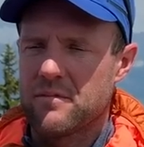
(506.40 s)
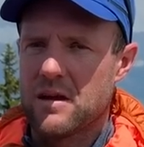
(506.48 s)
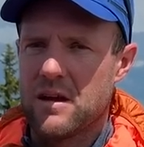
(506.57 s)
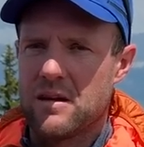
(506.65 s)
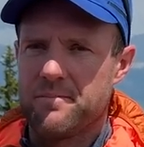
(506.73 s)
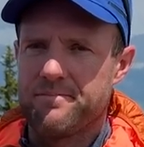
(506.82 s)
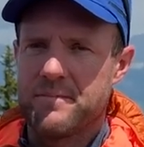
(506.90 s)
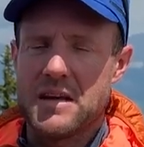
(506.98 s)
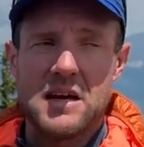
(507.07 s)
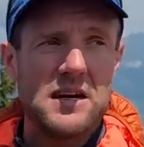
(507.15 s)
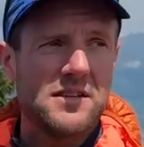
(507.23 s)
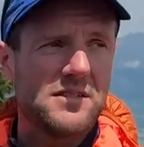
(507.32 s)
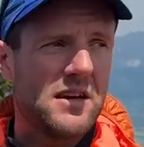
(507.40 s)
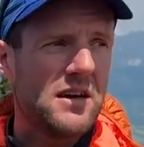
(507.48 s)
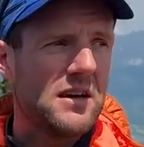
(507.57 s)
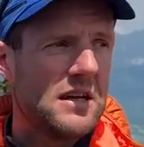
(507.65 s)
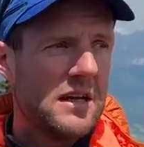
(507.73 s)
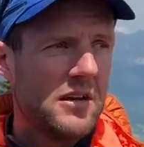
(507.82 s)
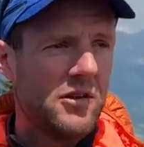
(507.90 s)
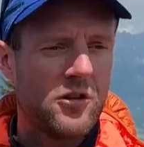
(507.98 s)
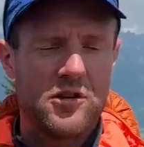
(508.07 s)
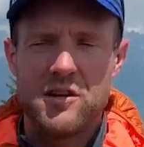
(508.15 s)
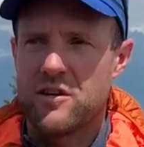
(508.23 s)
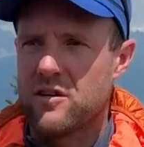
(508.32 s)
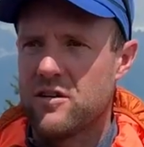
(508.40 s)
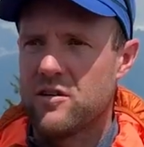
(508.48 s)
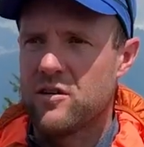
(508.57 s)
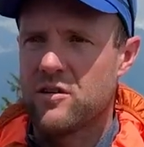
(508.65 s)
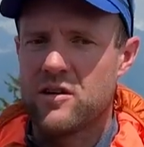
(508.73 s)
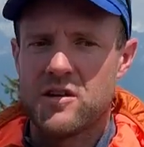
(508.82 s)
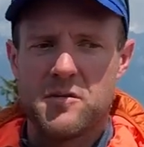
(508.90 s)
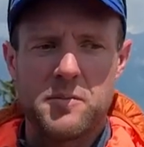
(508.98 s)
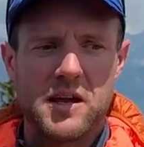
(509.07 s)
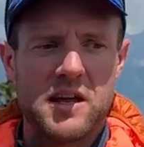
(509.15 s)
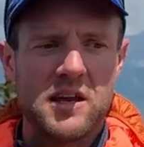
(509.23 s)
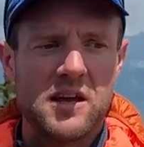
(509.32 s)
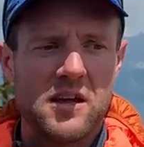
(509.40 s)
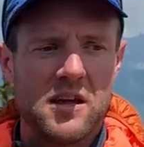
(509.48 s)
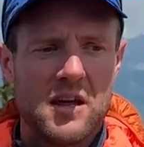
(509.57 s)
Yeah. Yeah, it's not here, not at the beginning,